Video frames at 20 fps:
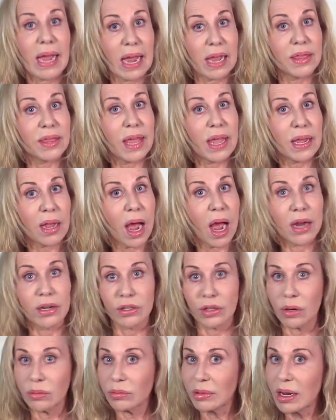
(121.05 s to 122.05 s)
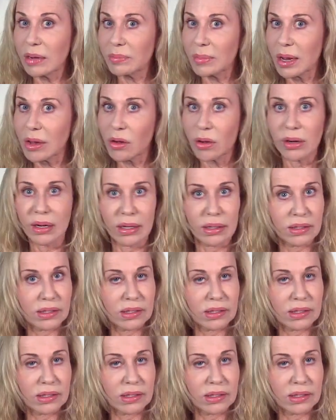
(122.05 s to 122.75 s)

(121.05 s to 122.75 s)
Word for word: And they, I don't let my audience